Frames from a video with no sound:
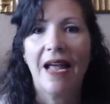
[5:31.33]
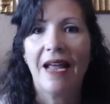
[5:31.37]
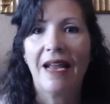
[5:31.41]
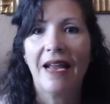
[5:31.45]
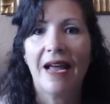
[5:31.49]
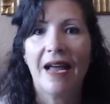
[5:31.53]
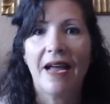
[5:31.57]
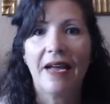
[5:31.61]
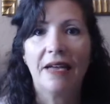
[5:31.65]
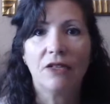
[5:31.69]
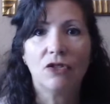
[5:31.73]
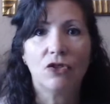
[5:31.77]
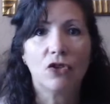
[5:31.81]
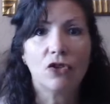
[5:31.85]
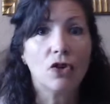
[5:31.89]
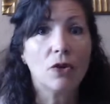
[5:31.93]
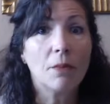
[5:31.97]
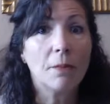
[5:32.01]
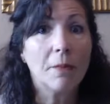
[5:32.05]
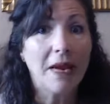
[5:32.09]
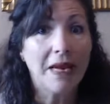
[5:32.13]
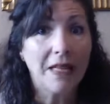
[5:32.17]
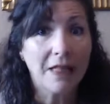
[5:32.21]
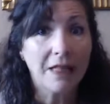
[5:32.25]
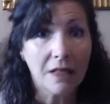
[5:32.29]
and I
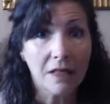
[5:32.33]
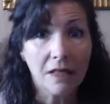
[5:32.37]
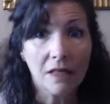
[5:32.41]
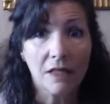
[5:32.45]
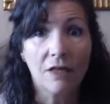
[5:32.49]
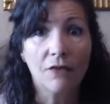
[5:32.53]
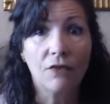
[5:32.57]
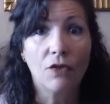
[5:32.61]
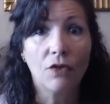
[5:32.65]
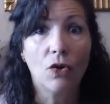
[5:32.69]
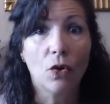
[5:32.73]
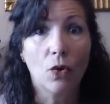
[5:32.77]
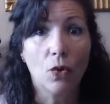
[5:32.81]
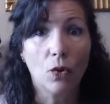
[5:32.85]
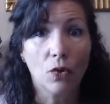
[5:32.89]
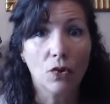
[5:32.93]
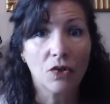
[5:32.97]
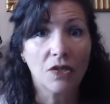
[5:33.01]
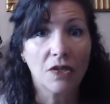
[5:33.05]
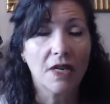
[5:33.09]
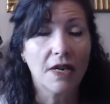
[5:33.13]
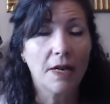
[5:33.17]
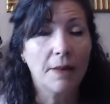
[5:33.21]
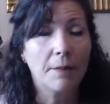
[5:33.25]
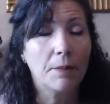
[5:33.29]
took my list of
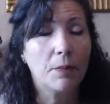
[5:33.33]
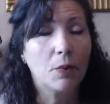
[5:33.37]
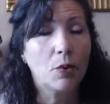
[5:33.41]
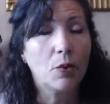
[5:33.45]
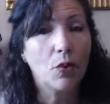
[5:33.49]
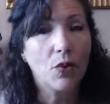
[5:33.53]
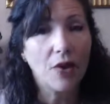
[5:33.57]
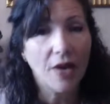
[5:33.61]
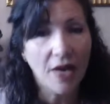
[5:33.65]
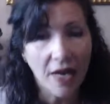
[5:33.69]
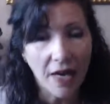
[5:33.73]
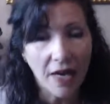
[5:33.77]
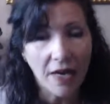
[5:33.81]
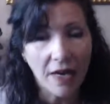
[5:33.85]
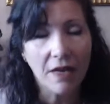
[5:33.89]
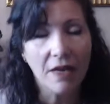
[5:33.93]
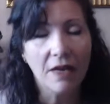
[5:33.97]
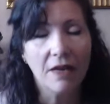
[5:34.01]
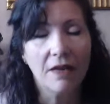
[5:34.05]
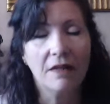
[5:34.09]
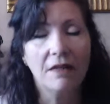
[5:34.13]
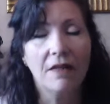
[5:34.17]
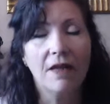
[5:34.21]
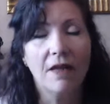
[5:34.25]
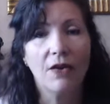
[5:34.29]
goals, and I
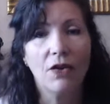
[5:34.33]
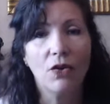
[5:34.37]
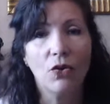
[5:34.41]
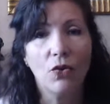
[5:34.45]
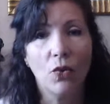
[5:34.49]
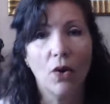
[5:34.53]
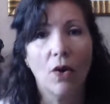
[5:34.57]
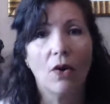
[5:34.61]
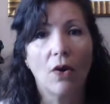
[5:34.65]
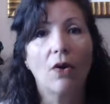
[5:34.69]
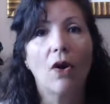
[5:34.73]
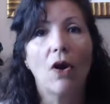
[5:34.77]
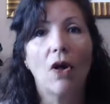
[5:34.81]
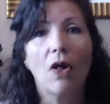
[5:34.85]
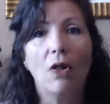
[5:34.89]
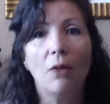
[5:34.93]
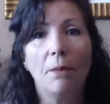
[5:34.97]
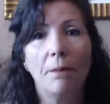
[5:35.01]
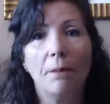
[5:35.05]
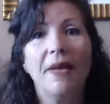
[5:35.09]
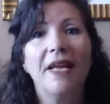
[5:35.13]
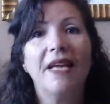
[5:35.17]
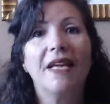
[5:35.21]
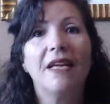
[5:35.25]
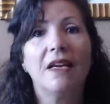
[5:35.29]
pray that you are
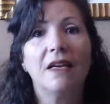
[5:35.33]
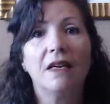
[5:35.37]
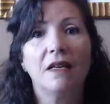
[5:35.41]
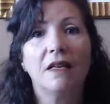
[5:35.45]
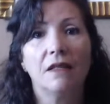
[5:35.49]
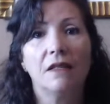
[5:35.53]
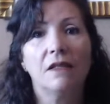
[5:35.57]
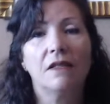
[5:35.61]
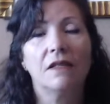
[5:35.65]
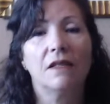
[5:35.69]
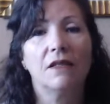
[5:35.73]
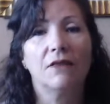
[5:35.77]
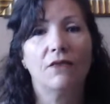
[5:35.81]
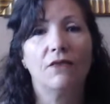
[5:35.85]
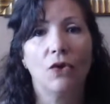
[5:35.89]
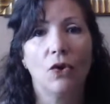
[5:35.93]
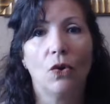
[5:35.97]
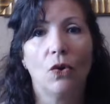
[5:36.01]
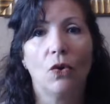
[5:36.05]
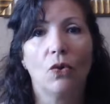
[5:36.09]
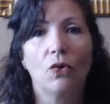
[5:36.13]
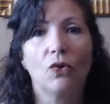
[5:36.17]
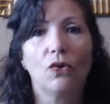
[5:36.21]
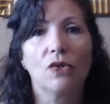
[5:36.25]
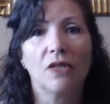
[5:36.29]
all making a list of
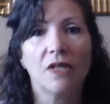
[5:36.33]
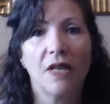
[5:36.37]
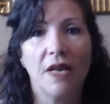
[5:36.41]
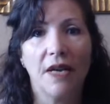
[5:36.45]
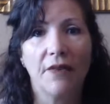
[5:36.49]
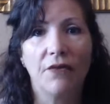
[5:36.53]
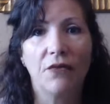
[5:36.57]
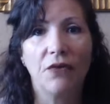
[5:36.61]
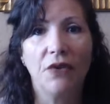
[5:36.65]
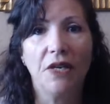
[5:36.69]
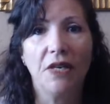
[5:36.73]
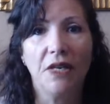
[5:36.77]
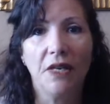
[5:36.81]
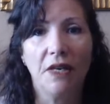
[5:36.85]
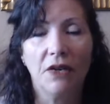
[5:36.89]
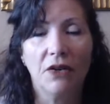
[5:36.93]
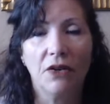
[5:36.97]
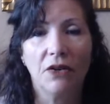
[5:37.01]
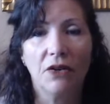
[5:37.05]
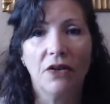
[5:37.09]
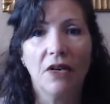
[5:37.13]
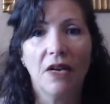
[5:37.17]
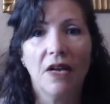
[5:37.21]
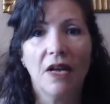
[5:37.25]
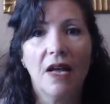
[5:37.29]
goals every
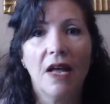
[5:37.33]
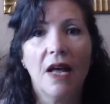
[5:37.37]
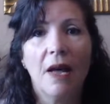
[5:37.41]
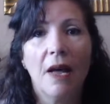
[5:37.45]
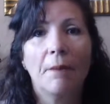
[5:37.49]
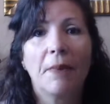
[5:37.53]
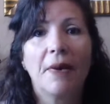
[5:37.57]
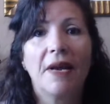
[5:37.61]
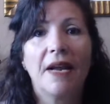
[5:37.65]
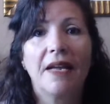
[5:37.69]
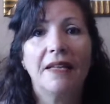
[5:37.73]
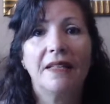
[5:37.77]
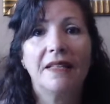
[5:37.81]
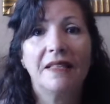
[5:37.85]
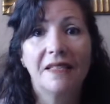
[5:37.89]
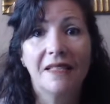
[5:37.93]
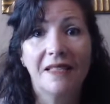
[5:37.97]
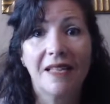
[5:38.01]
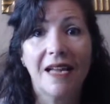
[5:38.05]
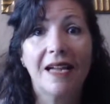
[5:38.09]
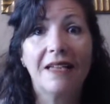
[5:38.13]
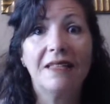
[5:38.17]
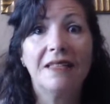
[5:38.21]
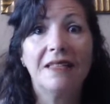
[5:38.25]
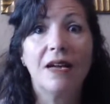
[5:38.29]
year. But I
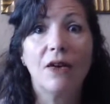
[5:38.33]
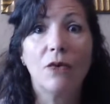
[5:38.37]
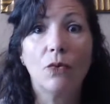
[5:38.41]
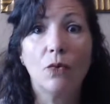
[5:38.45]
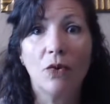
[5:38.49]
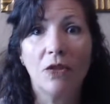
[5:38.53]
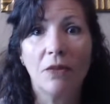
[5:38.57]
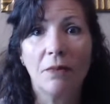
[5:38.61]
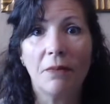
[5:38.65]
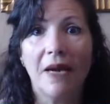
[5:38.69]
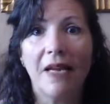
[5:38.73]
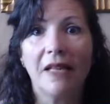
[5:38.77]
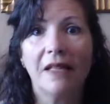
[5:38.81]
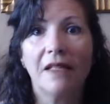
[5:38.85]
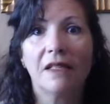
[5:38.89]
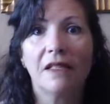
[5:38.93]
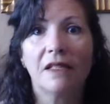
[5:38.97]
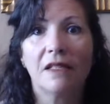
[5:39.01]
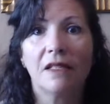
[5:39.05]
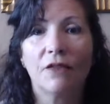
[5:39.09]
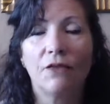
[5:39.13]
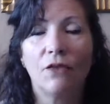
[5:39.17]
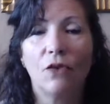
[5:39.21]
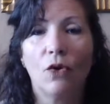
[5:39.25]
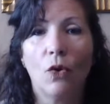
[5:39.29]
sat down with my
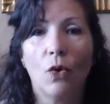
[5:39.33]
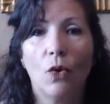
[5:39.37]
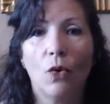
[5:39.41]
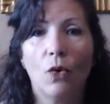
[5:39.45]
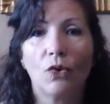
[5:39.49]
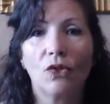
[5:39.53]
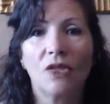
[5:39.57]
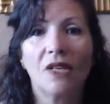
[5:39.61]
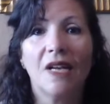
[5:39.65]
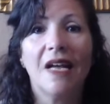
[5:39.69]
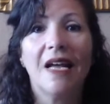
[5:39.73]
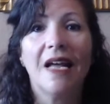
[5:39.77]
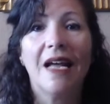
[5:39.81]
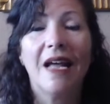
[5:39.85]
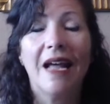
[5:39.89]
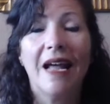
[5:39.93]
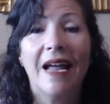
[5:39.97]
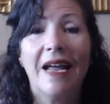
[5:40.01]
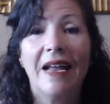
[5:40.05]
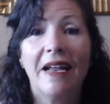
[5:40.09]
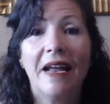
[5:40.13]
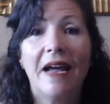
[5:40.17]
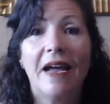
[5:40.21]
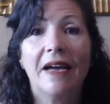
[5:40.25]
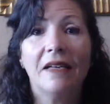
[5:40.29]
list of goals
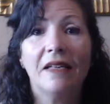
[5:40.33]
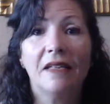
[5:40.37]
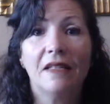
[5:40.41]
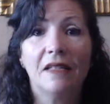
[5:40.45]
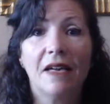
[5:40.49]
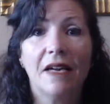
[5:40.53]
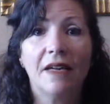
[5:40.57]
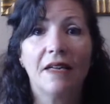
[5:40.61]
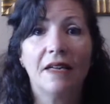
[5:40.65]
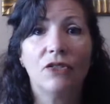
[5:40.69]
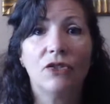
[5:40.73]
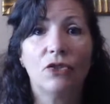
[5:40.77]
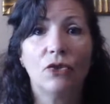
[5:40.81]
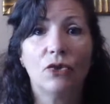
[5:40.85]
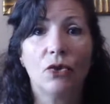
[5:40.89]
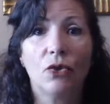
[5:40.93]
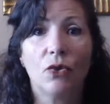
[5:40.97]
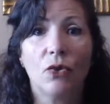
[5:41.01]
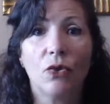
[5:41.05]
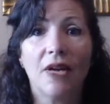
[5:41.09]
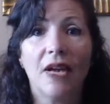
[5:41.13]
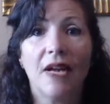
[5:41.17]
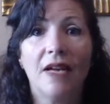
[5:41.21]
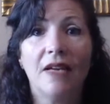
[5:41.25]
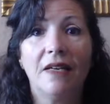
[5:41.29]
and I decided to
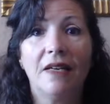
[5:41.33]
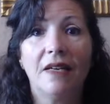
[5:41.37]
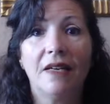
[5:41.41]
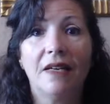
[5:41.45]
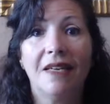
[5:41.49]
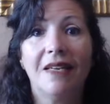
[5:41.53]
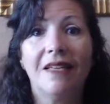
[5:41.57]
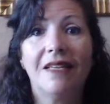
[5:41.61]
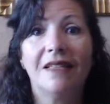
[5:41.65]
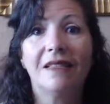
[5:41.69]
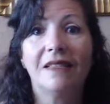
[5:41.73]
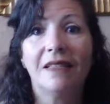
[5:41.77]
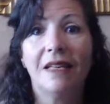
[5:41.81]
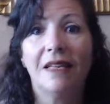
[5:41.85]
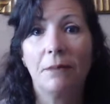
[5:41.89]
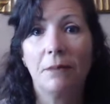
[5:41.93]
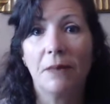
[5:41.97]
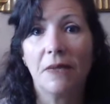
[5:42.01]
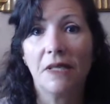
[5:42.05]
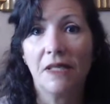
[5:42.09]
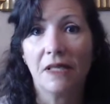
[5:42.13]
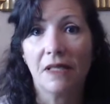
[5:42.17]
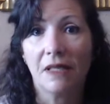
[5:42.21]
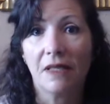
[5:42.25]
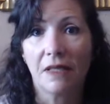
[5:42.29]
create a hits
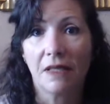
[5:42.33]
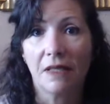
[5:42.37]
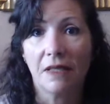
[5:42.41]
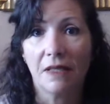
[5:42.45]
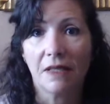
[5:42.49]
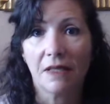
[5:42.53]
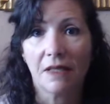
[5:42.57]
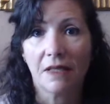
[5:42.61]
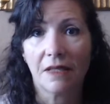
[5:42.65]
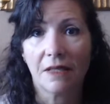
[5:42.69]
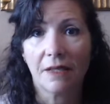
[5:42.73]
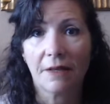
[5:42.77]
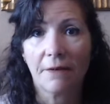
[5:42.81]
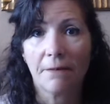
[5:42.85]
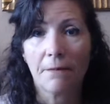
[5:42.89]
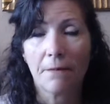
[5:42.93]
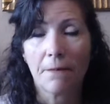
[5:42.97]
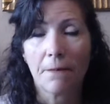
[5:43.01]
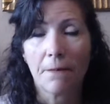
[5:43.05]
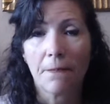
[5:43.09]
and misses list.